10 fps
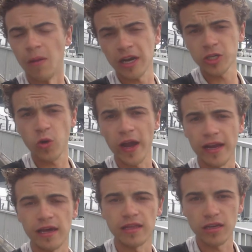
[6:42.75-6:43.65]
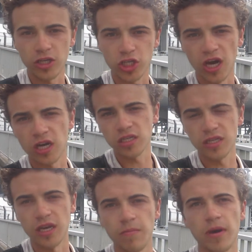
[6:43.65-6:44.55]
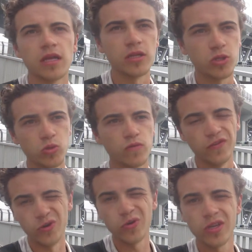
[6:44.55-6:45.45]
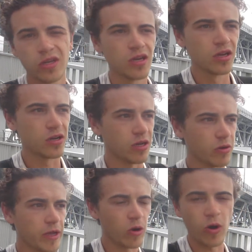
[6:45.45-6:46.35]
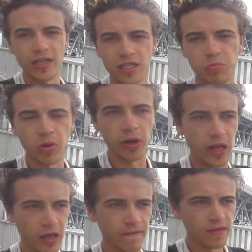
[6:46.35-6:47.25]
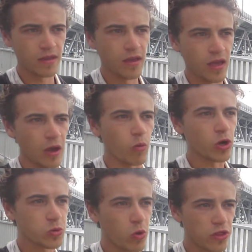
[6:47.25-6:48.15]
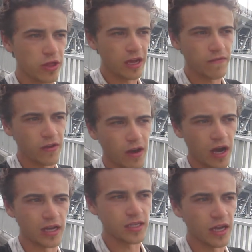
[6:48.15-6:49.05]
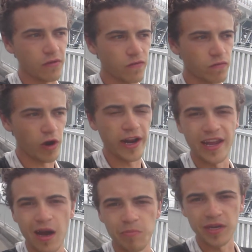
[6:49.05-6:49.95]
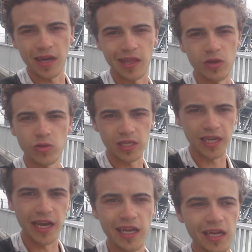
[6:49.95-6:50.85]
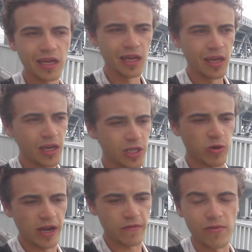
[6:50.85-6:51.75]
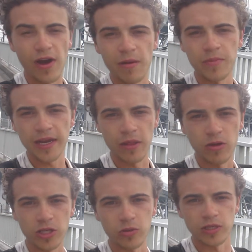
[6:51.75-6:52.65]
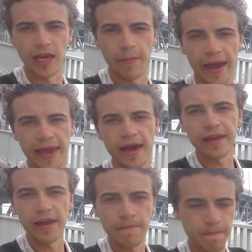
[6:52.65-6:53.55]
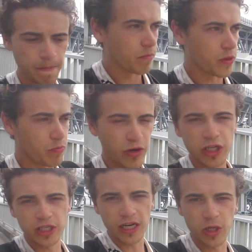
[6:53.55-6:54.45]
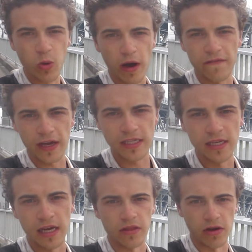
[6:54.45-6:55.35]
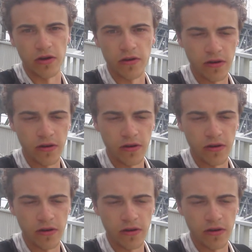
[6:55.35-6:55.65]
I'm actually quite glad they didn't charge us any money to view it, because that would have been quite disappointing. It was worth the effort, I'd say, of riding up and down the hills to get here. So we're gonna have to ride up and down those hills to get back out again. But the bridge is actually quite fascinating though.